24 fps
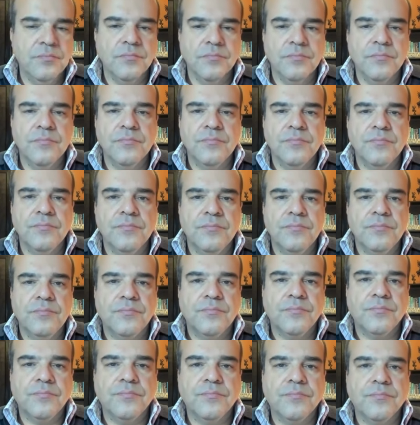
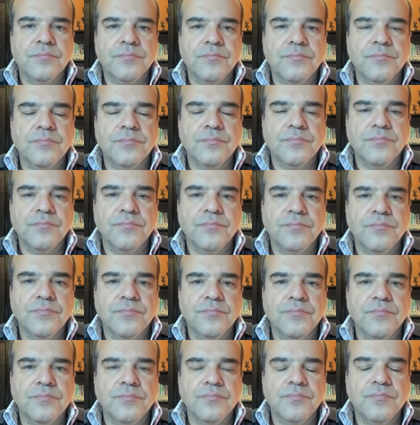
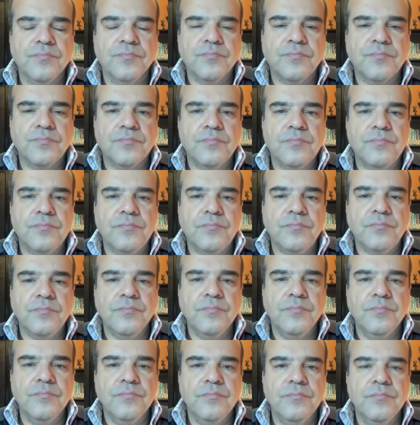
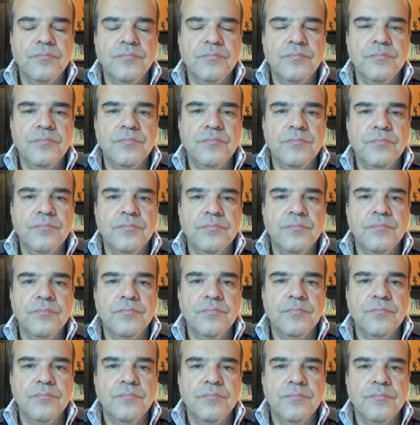
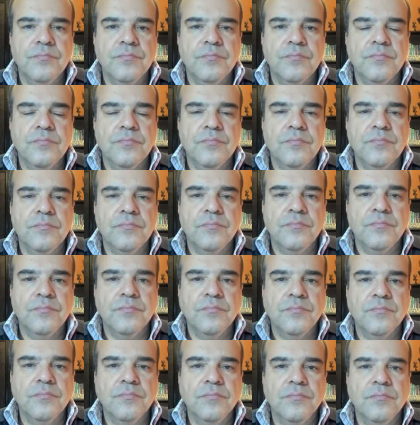
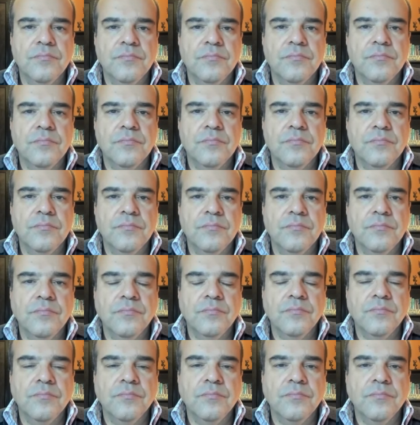
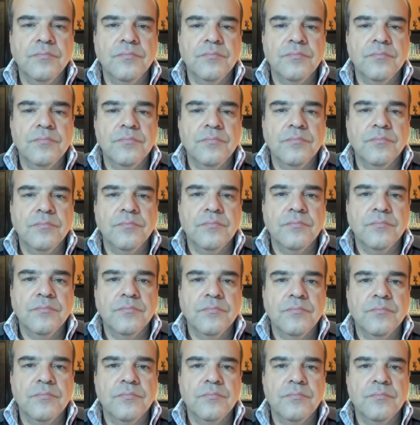
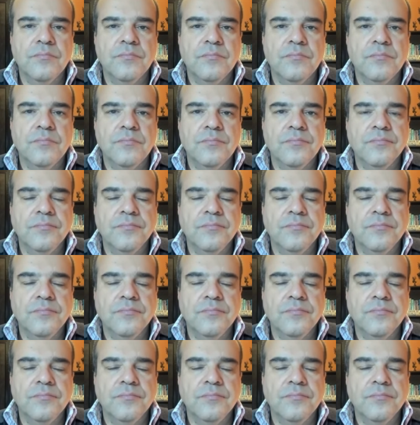[no speech]